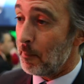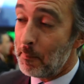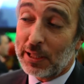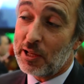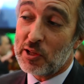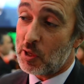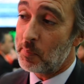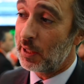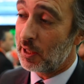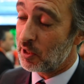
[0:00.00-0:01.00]
millions and
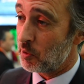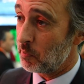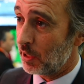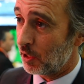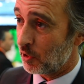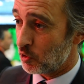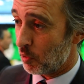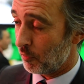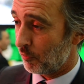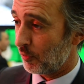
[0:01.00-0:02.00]
millions and millions
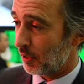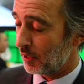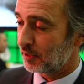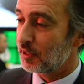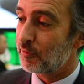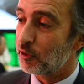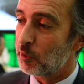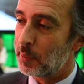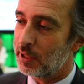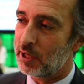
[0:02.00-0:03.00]
of different
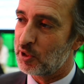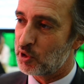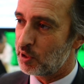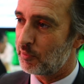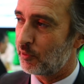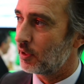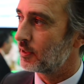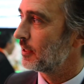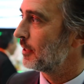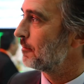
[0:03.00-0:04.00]
opinions, different
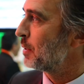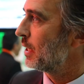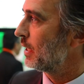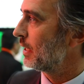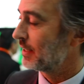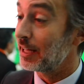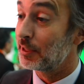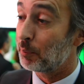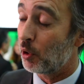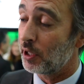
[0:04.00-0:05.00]

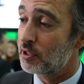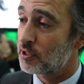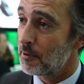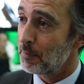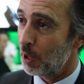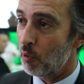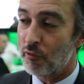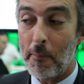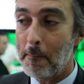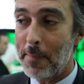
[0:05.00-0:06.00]
data points
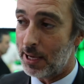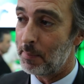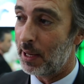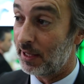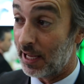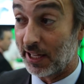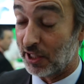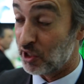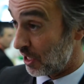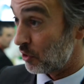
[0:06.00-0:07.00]
over many, many
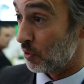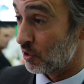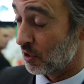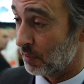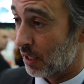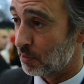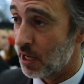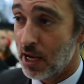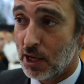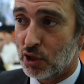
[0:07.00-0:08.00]
decades, centuries sometimes.
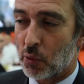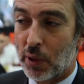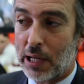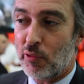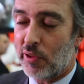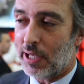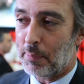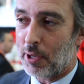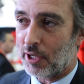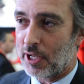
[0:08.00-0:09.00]
So whatever we think
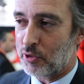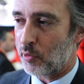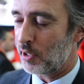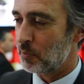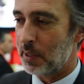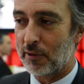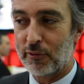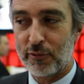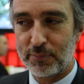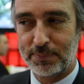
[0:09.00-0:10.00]
about a country is made
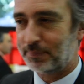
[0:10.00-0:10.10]
of